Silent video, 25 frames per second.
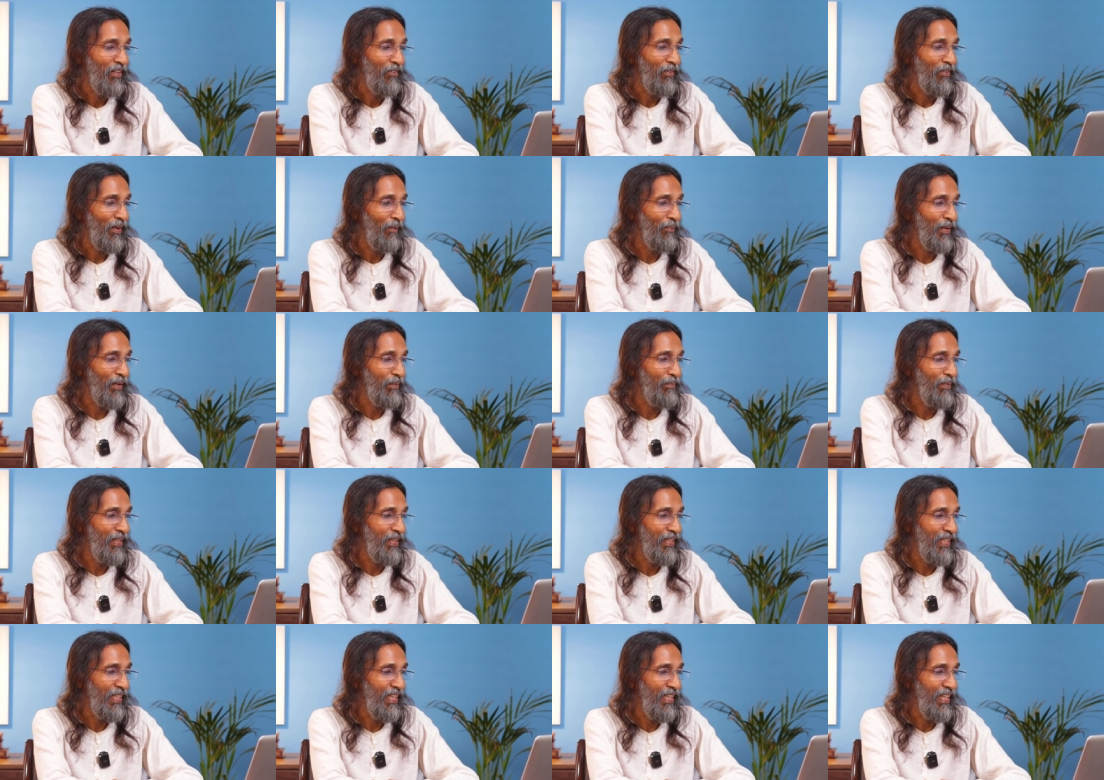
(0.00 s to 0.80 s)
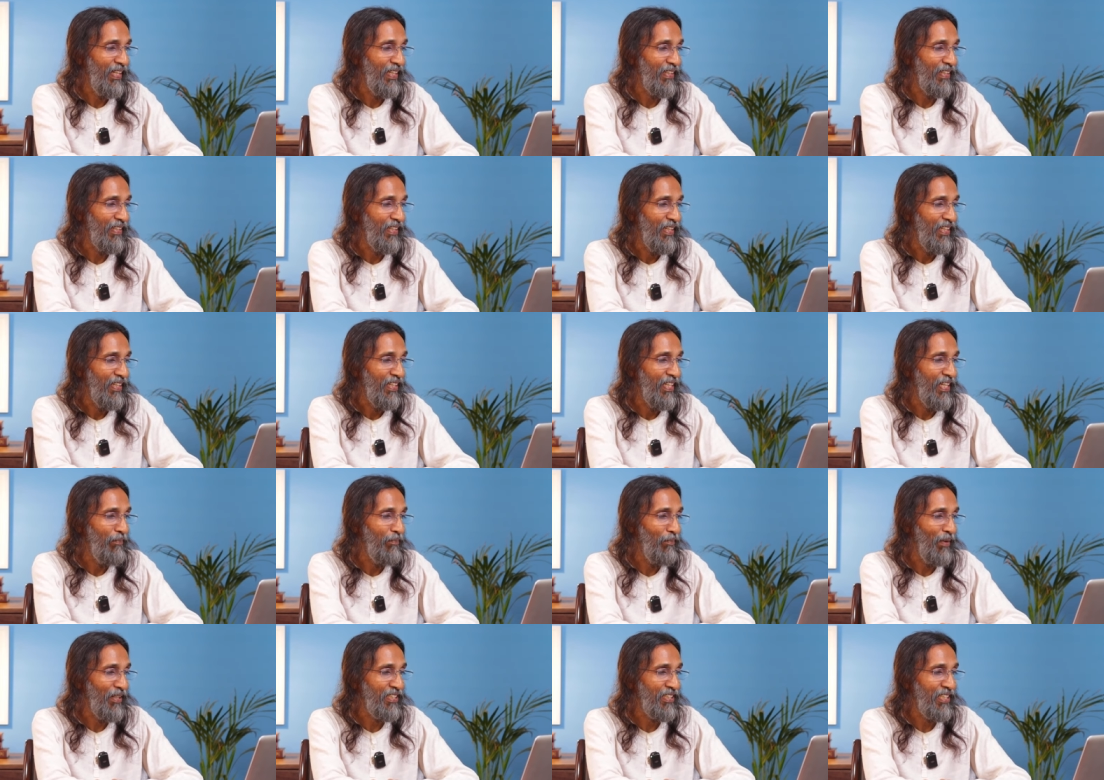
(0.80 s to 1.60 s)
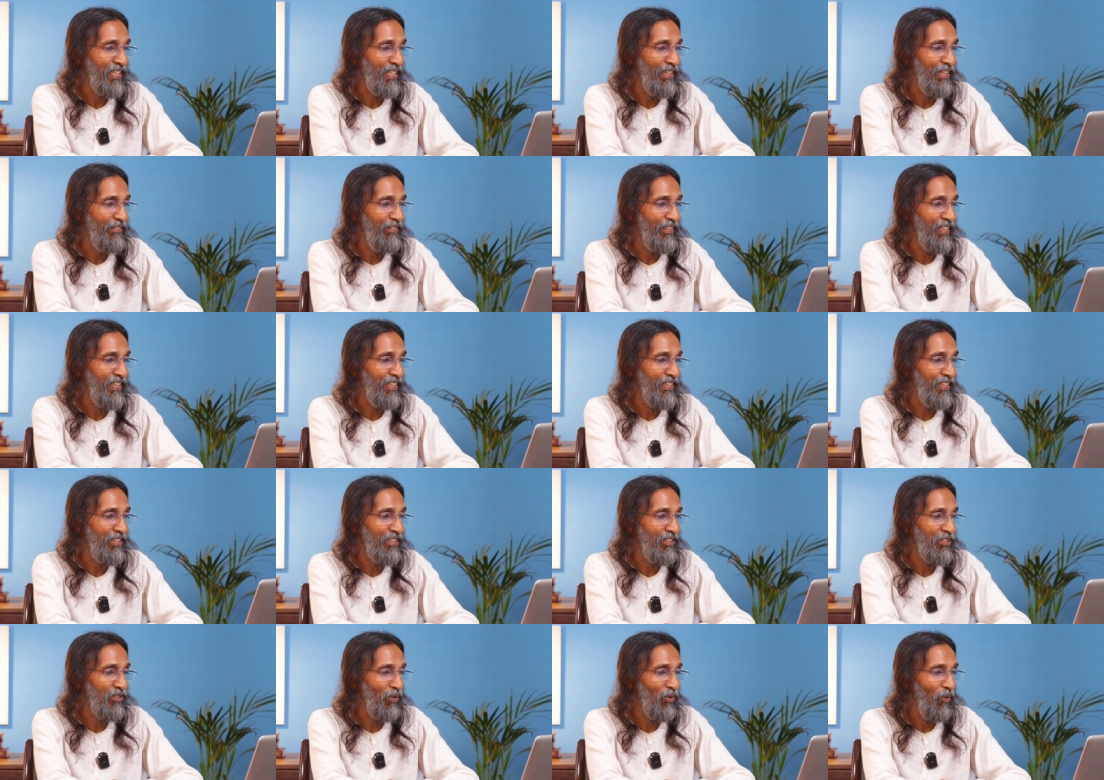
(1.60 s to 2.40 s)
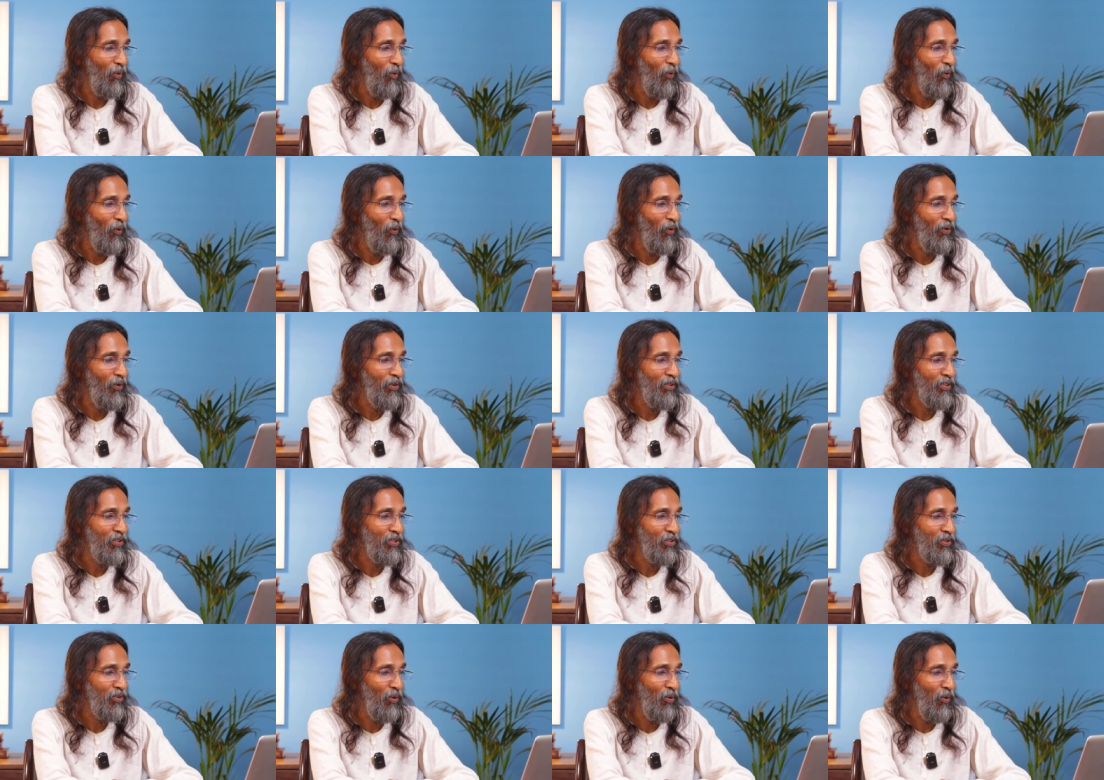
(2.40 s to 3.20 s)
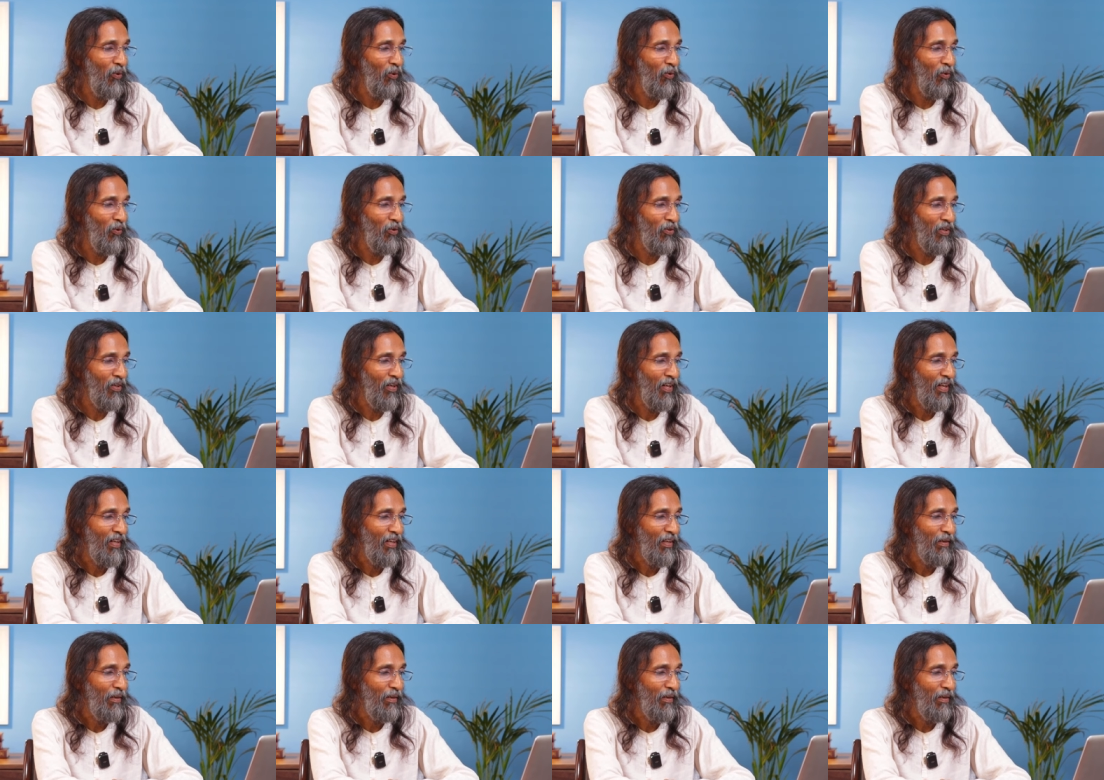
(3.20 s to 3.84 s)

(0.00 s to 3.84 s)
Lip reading: From the beginning, he must live in his own soul